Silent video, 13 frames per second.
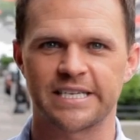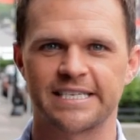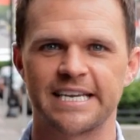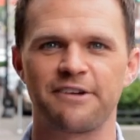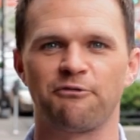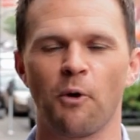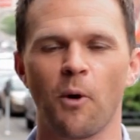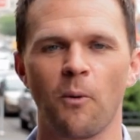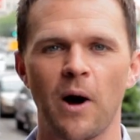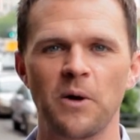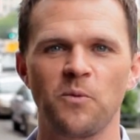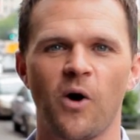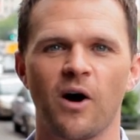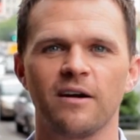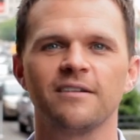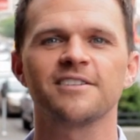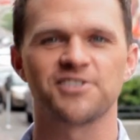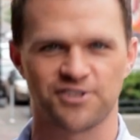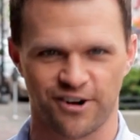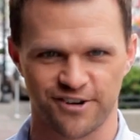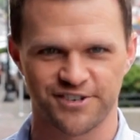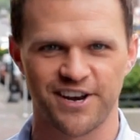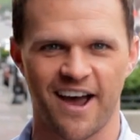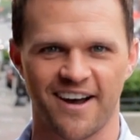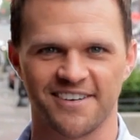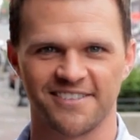City 411 starts now.